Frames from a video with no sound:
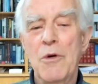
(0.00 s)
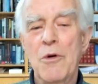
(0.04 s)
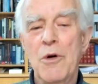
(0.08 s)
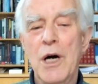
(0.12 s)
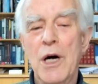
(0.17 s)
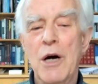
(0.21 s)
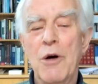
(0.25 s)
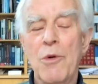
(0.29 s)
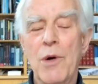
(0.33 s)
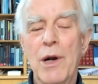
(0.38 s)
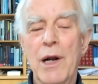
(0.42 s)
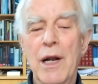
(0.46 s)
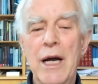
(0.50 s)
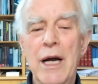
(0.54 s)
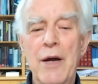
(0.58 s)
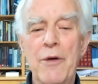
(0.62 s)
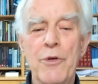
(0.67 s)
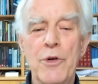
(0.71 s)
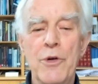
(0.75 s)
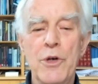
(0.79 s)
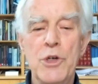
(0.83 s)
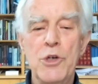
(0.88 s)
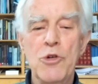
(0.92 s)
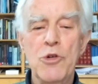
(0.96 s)
our
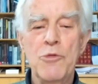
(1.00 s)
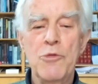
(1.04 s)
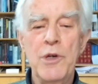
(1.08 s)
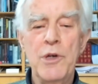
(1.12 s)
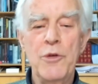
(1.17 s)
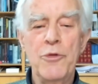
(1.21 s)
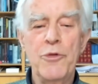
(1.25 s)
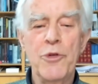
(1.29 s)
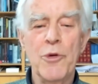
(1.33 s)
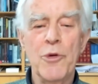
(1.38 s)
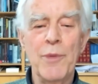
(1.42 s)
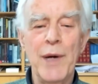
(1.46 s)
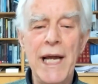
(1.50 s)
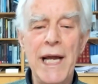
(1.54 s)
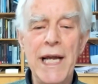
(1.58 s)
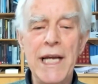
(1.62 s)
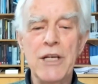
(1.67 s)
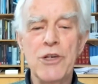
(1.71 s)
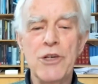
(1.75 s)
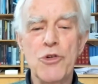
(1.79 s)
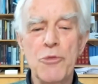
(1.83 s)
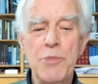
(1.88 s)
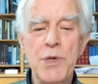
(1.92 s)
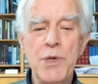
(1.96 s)
life should be from A
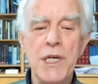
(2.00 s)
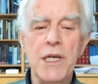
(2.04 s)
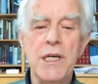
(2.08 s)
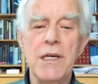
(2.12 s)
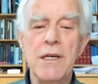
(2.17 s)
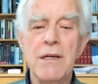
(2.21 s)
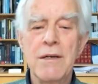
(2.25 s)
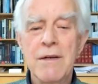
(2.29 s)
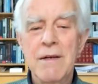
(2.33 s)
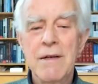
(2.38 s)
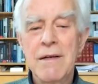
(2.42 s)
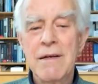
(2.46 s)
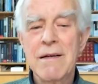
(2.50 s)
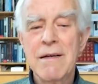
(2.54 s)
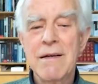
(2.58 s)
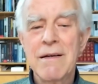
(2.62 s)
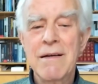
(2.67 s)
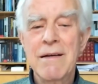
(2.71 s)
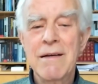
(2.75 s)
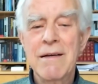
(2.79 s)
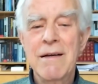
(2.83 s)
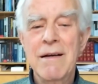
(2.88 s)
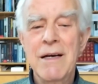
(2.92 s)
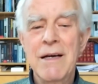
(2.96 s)
to B,
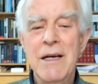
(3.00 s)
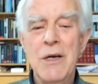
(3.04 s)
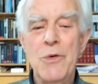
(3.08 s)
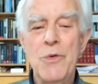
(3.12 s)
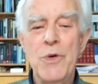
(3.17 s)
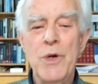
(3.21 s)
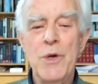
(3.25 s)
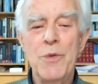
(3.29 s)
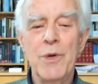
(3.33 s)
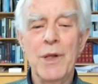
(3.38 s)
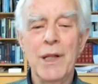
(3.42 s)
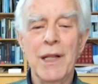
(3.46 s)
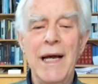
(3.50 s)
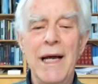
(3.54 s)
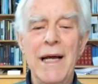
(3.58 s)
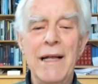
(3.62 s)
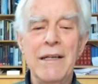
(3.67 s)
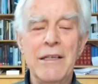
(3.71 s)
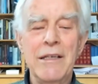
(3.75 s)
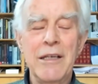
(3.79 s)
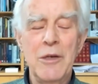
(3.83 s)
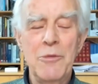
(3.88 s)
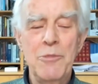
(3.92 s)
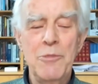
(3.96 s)
we will
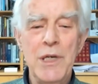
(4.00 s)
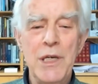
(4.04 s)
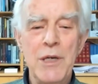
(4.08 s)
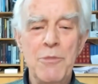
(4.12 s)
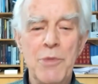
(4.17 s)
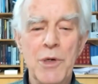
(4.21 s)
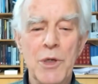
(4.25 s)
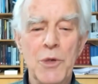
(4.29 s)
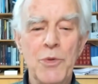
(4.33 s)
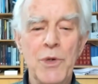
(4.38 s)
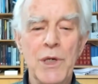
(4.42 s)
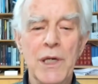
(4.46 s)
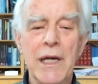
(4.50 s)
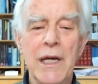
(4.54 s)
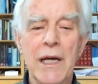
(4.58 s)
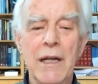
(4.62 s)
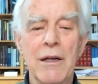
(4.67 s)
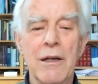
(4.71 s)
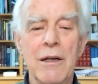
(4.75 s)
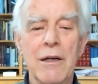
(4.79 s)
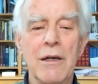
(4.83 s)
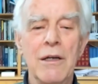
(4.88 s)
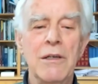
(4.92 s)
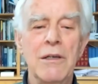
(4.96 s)
enter B, but we
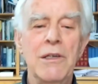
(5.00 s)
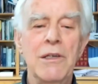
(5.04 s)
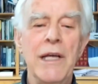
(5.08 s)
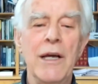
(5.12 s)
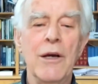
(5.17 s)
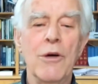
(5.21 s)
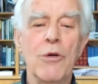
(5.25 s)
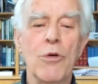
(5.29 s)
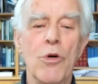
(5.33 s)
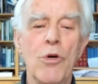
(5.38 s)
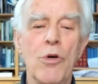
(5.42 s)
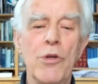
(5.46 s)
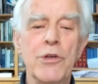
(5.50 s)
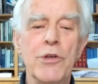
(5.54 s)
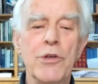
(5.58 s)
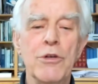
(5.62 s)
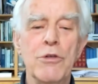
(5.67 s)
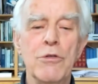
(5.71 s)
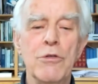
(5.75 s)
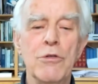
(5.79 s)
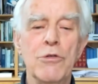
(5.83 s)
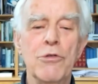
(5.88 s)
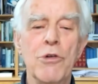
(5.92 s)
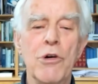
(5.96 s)
can take all
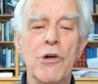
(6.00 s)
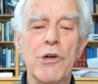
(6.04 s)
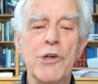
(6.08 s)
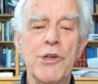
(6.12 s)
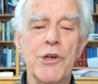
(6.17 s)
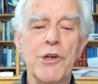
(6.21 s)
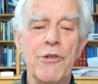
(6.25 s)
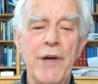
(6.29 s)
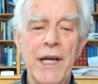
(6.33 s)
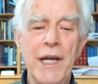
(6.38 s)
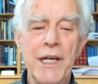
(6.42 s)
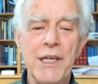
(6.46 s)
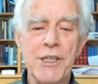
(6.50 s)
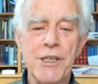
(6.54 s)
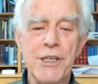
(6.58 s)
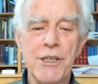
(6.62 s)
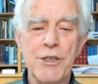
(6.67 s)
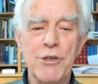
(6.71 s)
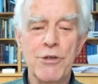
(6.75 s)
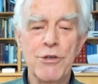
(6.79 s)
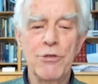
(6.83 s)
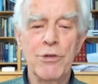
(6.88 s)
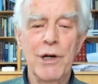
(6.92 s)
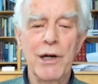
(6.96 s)
the wrong
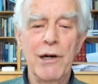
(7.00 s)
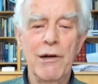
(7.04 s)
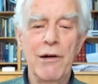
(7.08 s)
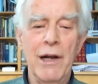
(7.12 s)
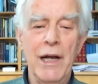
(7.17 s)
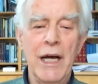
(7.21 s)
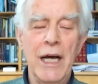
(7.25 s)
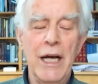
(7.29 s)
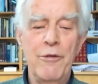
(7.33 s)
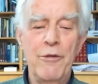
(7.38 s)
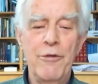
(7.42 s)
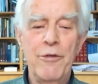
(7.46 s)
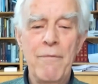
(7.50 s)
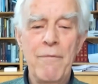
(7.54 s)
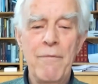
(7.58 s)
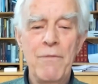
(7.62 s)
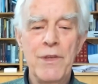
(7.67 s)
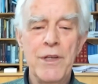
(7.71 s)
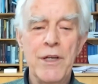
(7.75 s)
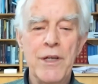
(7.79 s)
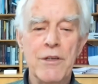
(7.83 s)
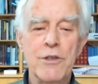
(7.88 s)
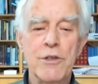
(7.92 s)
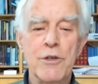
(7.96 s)
directions to our life.
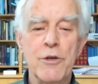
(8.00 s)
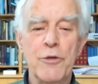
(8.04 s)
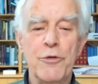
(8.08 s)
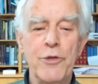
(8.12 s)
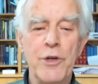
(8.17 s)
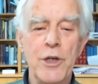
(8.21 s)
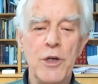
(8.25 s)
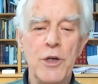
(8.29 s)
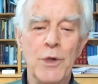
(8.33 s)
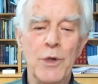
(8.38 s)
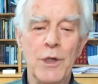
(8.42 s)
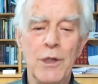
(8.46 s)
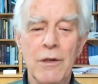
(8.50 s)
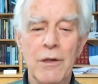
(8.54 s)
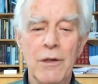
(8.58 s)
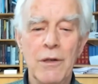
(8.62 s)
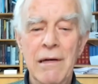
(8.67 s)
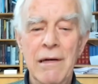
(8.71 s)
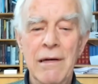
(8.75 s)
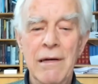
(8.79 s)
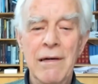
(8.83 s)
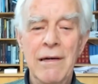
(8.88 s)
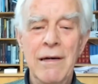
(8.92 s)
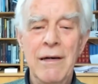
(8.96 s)
That's the free will.
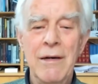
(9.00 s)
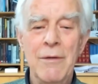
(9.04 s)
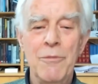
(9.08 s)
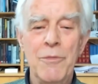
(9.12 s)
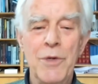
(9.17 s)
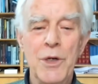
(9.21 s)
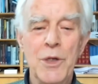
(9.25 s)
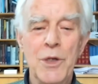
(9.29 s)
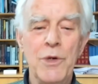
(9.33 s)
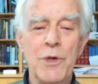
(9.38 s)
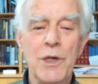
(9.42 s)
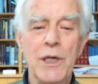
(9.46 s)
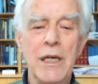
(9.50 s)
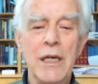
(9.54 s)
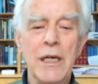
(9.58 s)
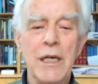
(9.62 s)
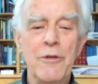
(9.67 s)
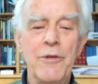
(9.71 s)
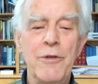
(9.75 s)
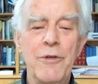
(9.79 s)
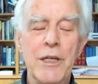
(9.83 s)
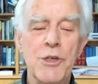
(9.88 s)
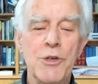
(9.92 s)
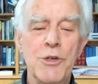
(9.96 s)
But we
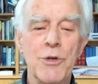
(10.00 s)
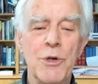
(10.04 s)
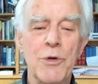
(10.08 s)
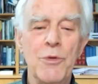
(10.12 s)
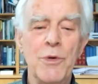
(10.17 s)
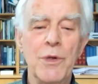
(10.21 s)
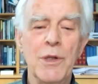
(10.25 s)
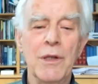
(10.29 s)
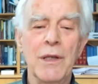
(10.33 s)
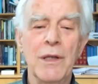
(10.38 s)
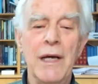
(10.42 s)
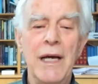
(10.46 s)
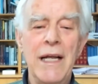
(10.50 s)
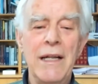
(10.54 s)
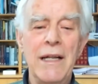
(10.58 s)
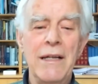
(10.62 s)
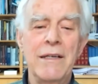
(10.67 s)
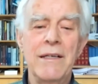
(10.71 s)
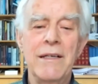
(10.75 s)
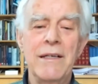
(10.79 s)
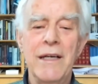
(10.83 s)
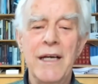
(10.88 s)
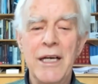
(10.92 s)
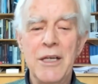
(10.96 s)
eventually will
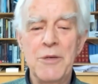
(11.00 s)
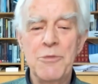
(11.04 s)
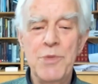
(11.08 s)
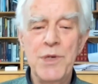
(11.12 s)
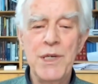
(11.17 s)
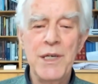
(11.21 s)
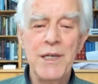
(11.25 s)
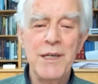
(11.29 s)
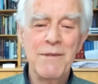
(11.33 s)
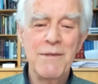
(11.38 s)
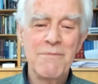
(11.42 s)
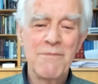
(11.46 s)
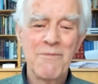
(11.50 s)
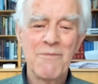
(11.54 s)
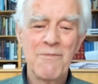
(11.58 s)
end and be